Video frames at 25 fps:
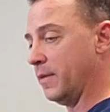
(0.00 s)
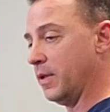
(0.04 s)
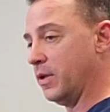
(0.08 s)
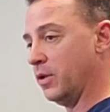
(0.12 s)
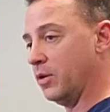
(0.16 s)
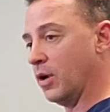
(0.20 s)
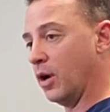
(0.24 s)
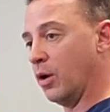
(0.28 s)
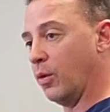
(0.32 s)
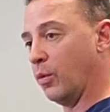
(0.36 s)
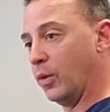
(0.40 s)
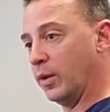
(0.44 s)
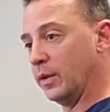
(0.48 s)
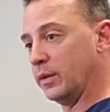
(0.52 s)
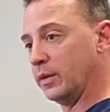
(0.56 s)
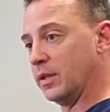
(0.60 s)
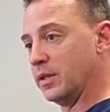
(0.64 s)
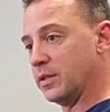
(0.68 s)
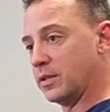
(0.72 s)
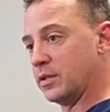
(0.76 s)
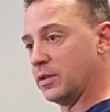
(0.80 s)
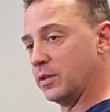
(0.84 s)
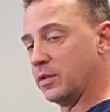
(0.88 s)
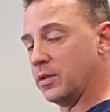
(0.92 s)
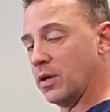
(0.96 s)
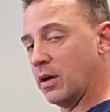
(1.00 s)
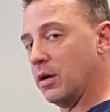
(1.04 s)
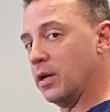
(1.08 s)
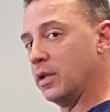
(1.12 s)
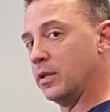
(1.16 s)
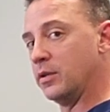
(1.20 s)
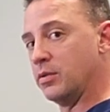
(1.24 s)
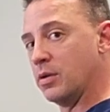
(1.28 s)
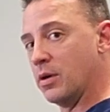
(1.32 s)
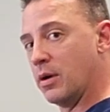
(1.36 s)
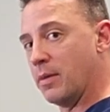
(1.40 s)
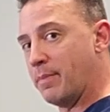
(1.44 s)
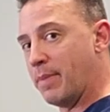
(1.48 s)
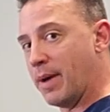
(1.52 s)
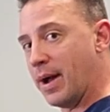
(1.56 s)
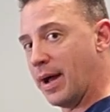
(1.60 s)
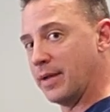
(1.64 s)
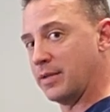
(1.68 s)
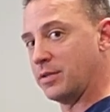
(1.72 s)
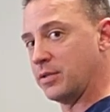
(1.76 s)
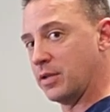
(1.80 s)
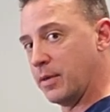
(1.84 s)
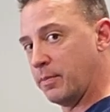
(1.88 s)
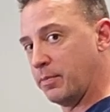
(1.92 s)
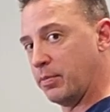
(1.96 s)
You don't want this to turn into a
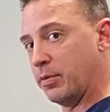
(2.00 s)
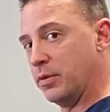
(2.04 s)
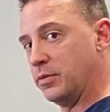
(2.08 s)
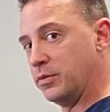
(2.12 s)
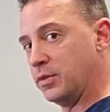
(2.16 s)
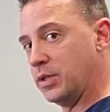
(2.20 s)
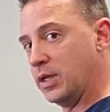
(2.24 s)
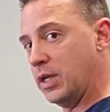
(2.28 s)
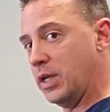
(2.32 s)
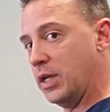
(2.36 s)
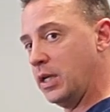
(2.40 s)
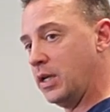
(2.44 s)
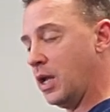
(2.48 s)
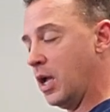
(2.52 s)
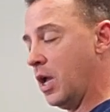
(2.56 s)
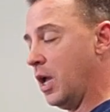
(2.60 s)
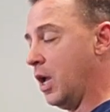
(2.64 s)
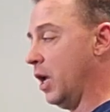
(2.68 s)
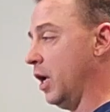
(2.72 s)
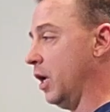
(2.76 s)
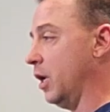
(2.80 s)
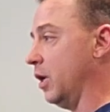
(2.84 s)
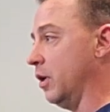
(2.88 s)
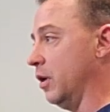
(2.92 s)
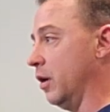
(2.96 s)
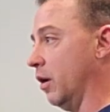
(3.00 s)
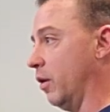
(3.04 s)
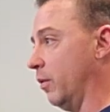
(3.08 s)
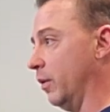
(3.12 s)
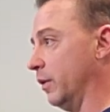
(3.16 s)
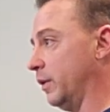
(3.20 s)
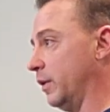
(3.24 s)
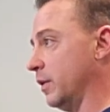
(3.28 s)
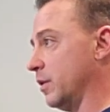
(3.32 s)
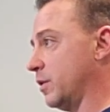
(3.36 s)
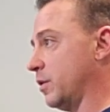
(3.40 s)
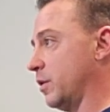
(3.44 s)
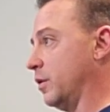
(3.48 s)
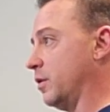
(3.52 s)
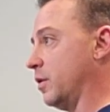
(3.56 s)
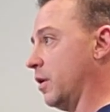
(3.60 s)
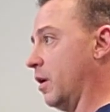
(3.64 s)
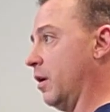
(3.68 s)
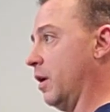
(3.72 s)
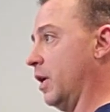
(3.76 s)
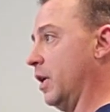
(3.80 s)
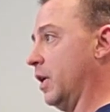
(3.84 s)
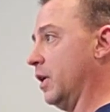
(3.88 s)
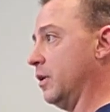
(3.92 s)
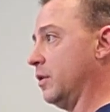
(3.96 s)
bicep routine. You don't want this to
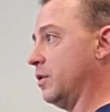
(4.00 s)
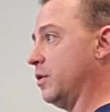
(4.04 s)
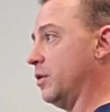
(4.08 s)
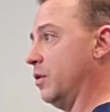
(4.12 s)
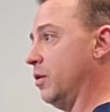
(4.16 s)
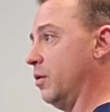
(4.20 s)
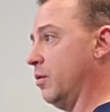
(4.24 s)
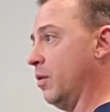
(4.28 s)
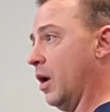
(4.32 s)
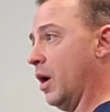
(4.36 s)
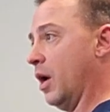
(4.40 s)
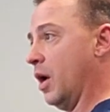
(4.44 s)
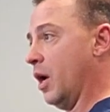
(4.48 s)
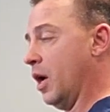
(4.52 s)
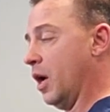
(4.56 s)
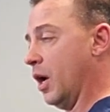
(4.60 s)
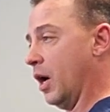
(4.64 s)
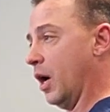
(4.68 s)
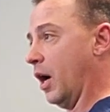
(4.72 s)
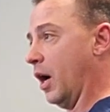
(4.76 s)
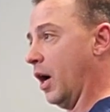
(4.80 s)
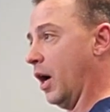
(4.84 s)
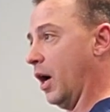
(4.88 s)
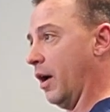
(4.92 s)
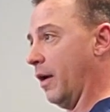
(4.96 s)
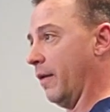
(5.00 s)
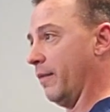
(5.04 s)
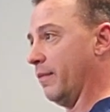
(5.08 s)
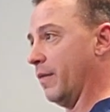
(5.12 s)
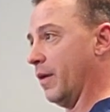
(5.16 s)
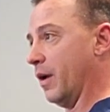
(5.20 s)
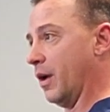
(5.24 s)
turn into a